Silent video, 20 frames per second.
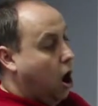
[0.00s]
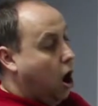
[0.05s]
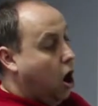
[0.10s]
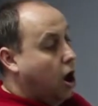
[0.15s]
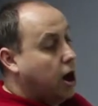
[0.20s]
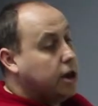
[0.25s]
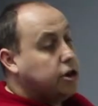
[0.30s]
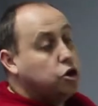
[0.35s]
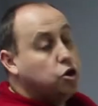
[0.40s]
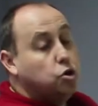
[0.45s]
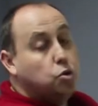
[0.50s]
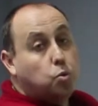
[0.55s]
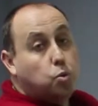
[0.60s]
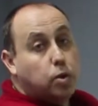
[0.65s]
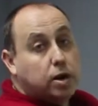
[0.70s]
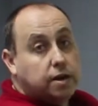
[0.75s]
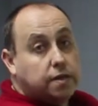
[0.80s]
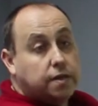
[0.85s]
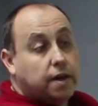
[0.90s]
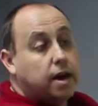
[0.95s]
I, you,
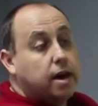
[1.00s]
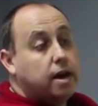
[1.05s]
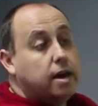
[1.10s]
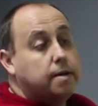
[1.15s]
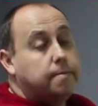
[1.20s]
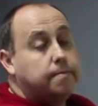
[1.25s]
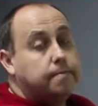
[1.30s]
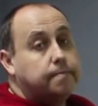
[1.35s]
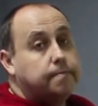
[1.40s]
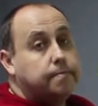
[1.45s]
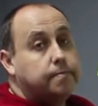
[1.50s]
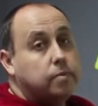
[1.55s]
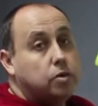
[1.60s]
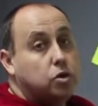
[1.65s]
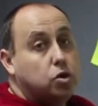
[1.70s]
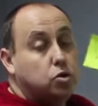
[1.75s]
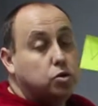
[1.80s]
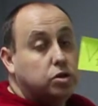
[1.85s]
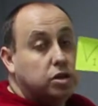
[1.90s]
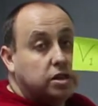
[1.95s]
we, they
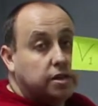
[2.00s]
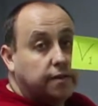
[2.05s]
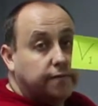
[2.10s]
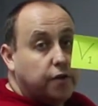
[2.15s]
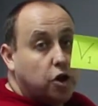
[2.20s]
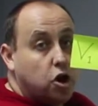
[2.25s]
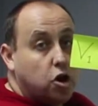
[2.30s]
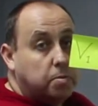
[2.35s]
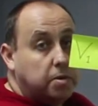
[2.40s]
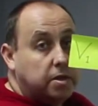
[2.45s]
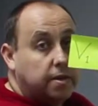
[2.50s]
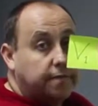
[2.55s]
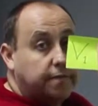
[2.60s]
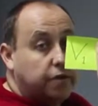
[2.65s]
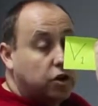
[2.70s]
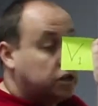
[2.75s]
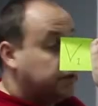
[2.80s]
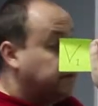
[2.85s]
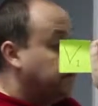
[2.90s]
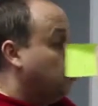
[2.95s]
uses the verb in the
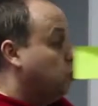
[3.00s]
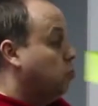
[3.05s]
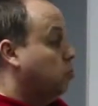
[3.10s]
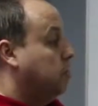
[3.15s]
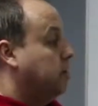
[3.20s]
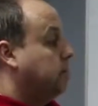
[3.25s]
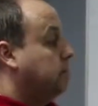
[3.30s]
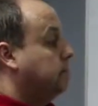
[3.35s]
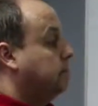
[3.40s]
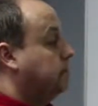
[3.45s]
first form.